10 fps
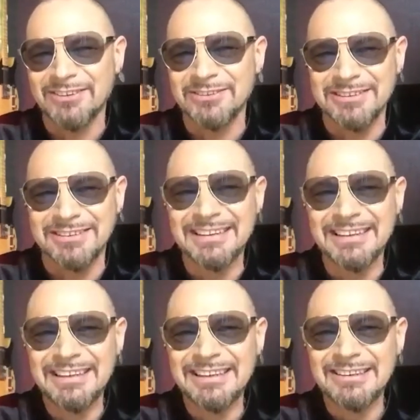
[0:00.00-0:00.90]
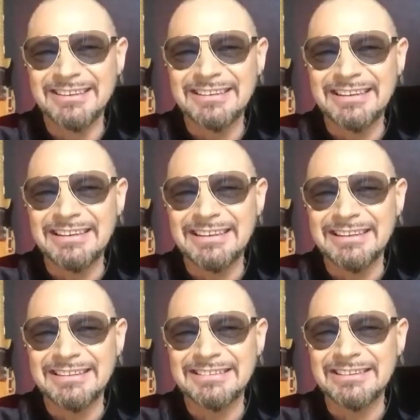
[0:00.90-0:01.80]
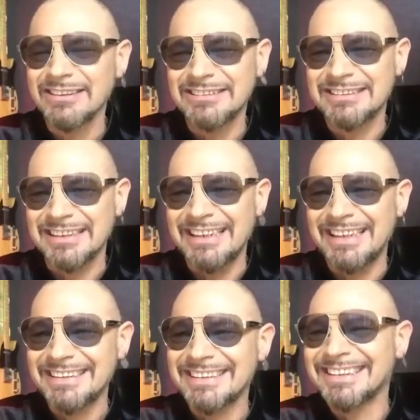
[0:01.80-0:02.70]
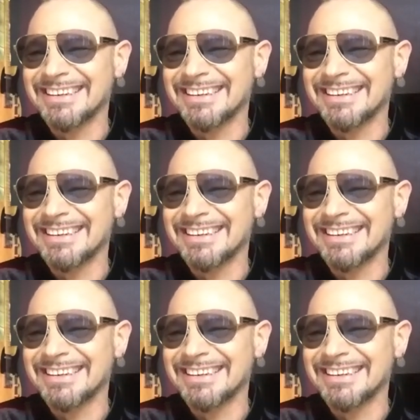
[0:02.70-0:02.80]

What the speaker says: I thought, did I just say that?